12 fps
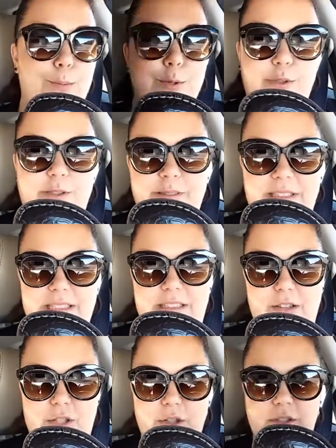it almost
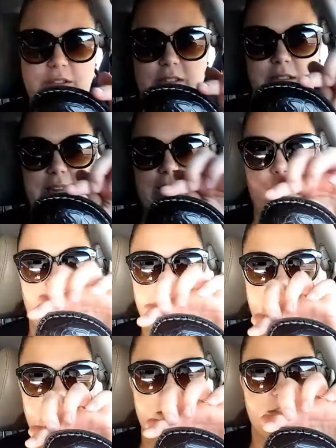looks like it
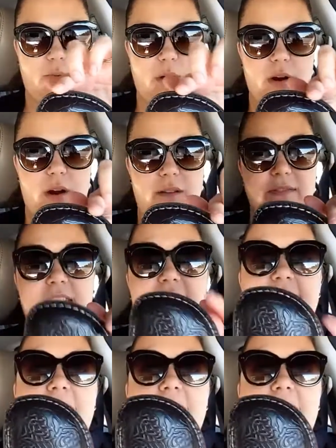wants to square up.